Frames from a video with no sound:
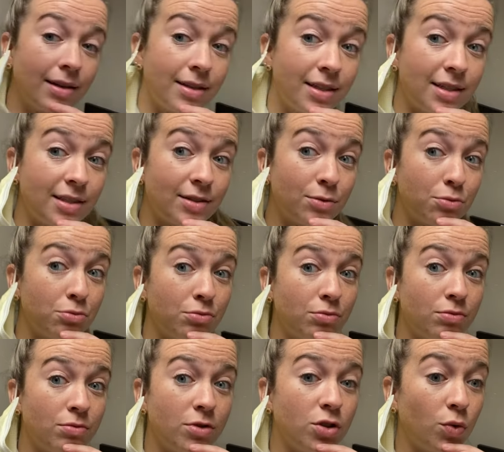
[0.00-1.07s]
These
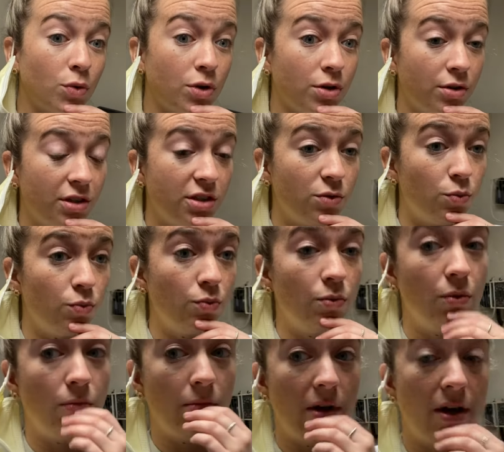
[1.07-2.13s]

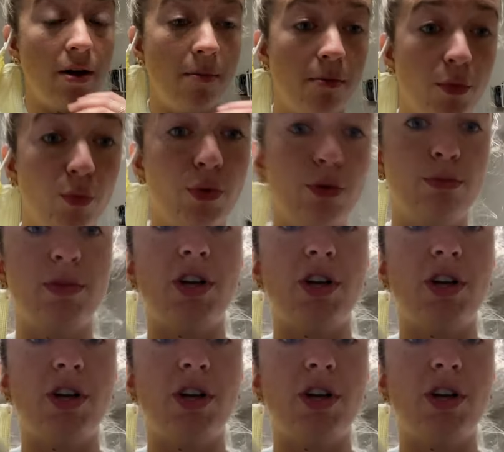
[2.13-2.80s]
rooms